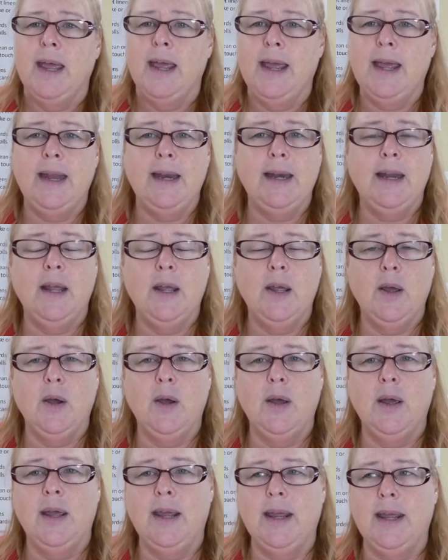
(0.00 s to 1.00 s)
And
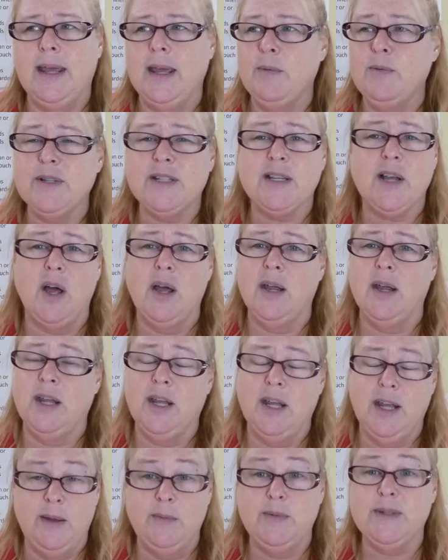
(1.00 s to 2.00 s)
he was,
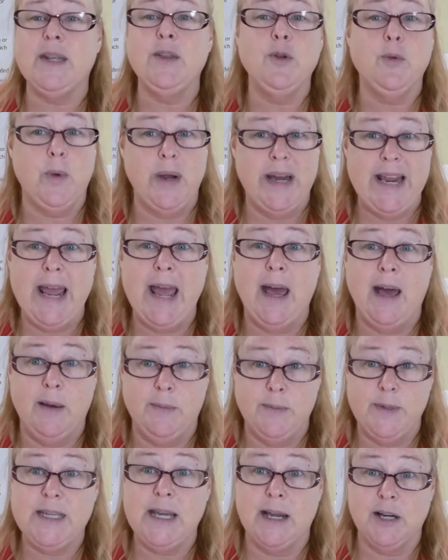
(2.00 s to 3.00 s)
he was in the
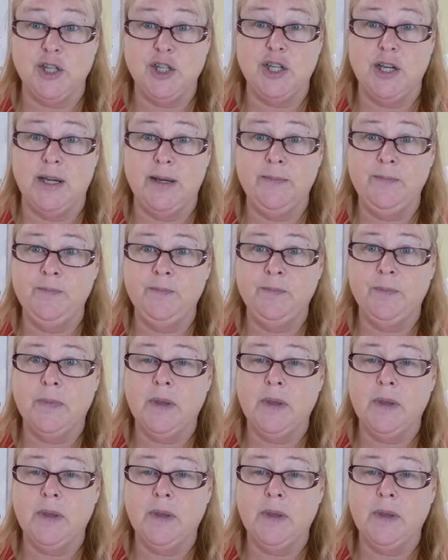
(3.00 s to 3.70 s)
rehab section,